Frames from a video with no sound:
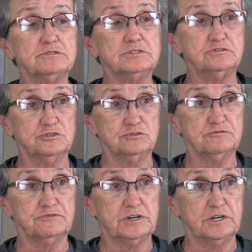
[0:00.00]
in general
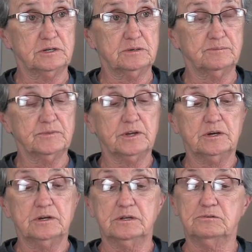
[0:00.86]
fund,
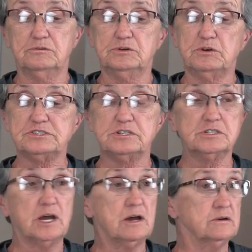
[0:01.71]
and we wasn't
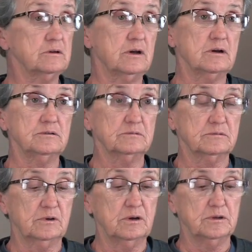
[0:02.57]
counting
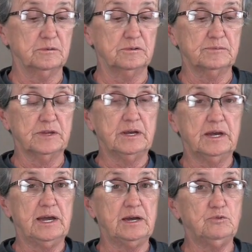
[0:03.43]
all the.
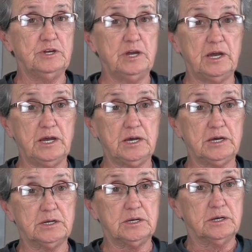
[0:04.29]
And we had
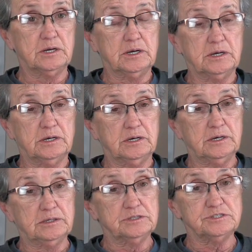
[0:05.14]

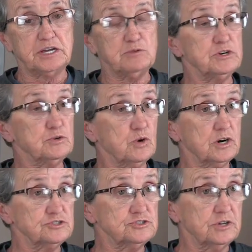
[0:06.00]
state
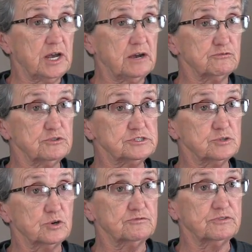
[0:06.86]
requires you to have
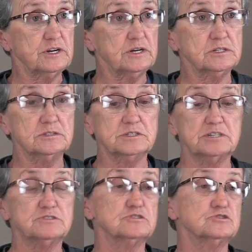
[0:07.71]
reserve fund in
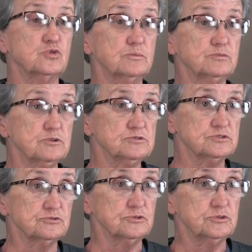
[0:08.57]
case a storm goes
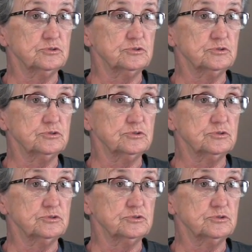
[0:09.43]
through.